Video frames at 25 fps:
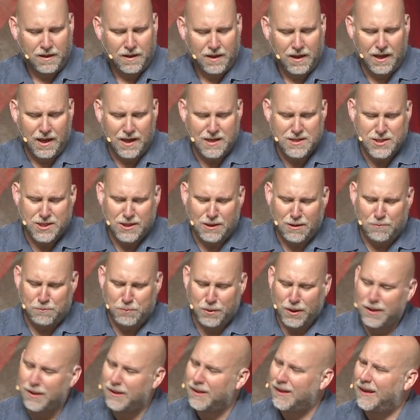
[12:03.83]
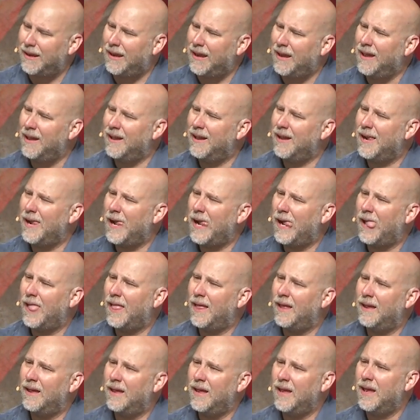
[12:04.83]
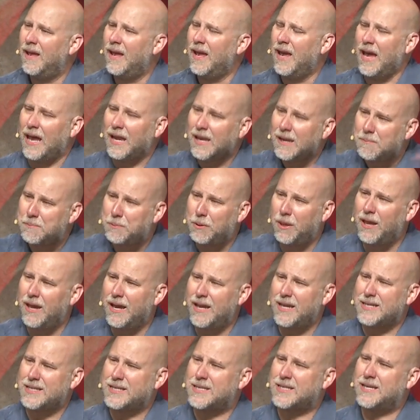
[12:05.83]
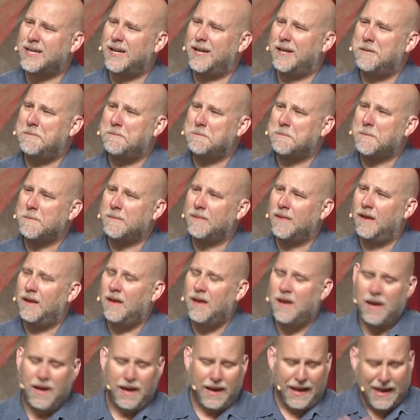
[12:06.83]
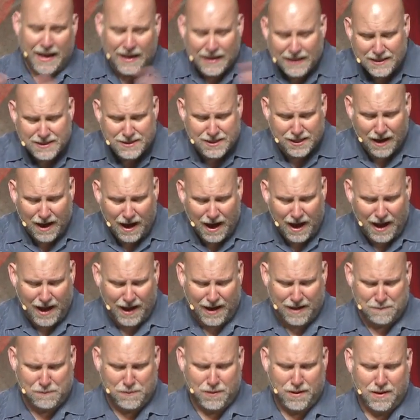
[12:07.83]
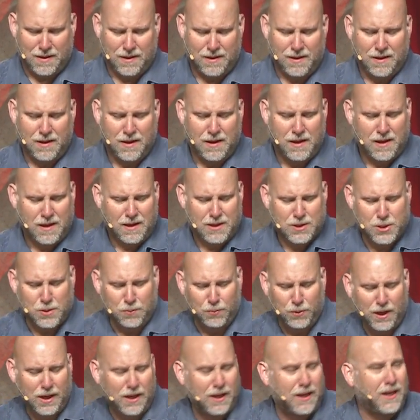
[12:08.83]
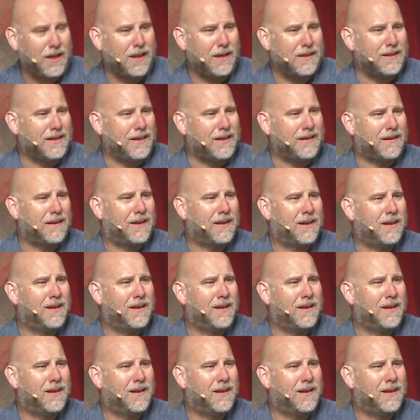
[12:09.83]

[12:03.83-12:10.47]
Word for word: He has the ability, any place, any time, to bring healing,